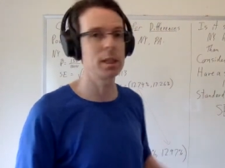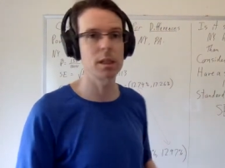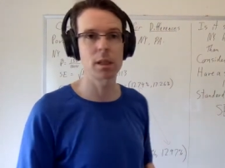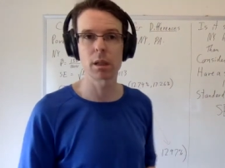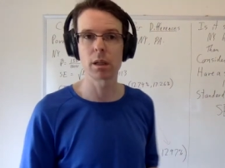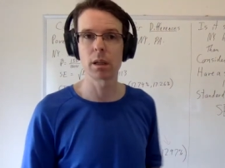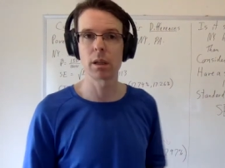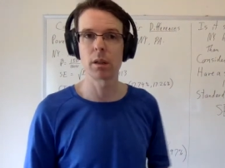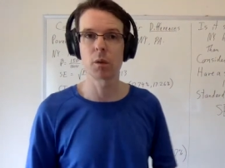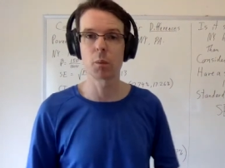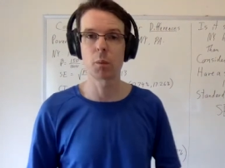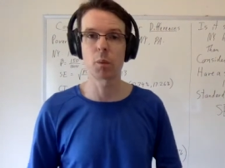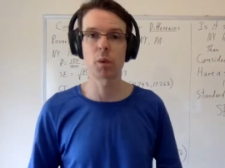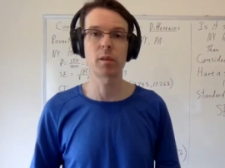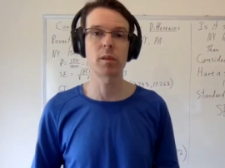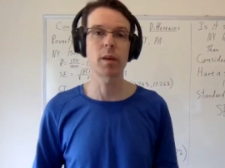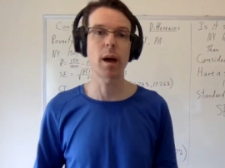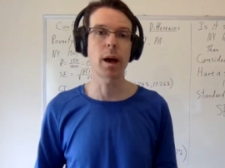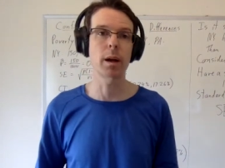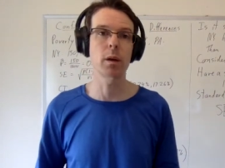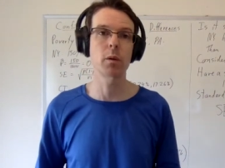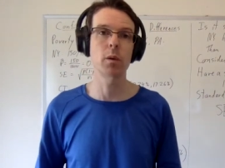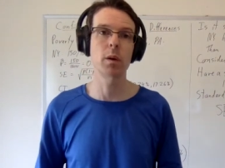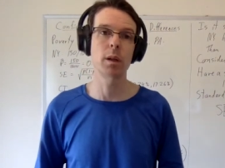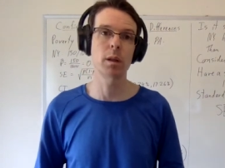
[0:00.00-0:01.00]
basically the
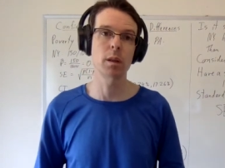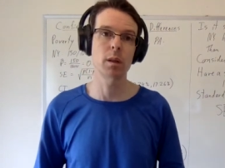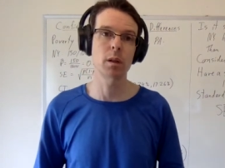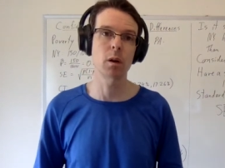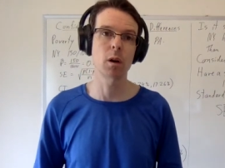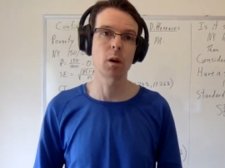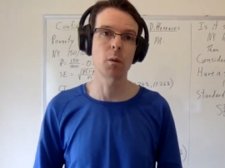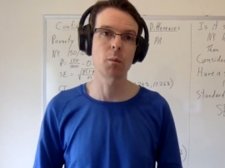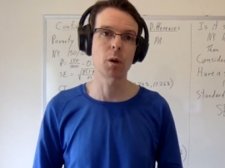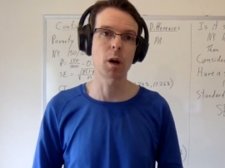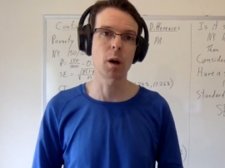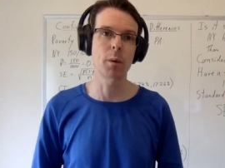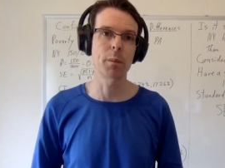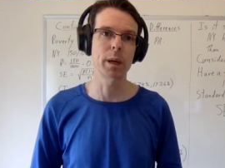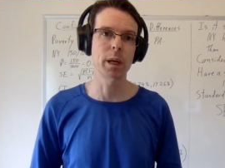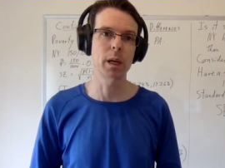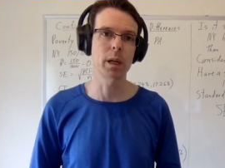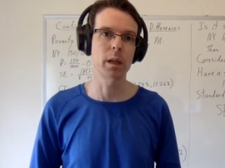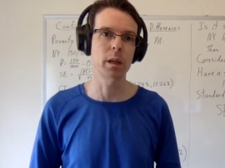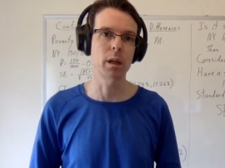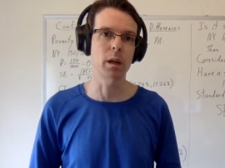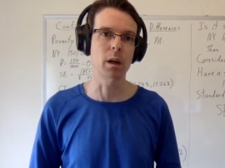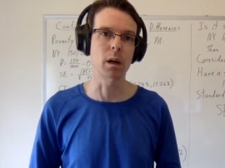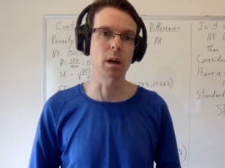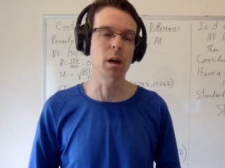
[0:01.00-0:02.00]
Pythagorean theorem coming
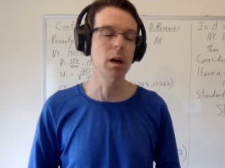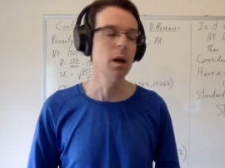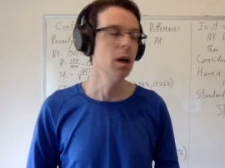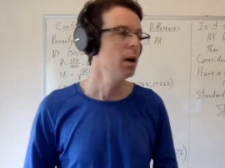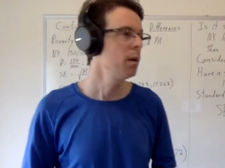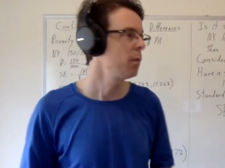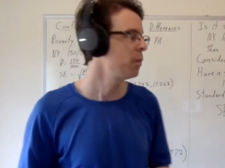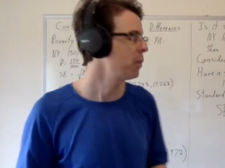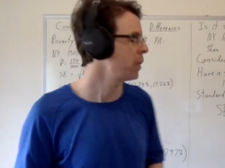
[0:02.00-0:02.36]
in here.